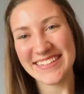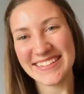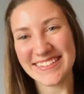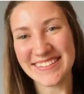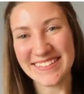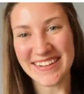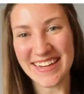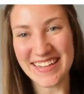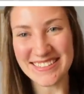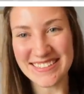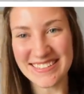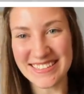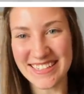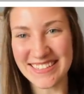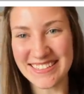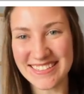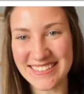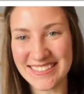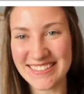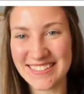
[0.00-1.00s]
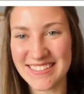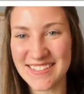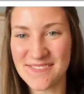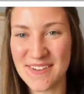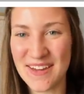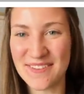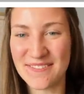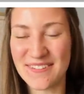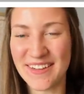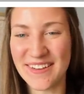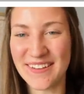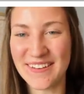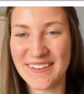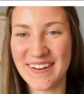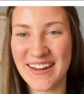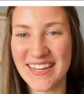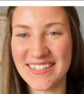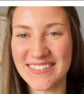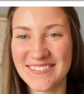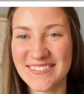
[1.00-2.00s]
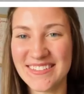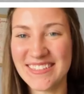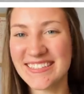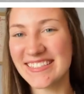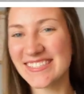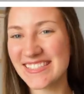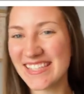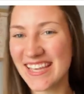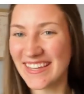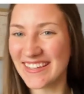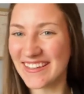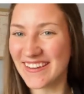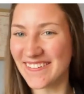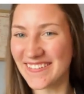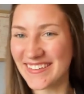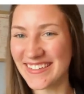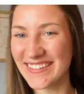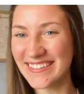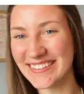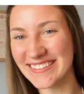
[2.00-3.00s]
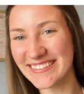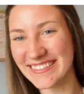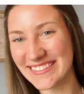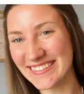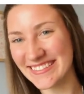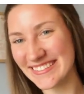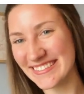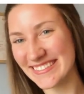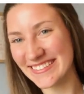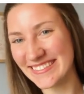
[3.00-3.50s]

Congratulations to my fellow graduates, and go Eagles!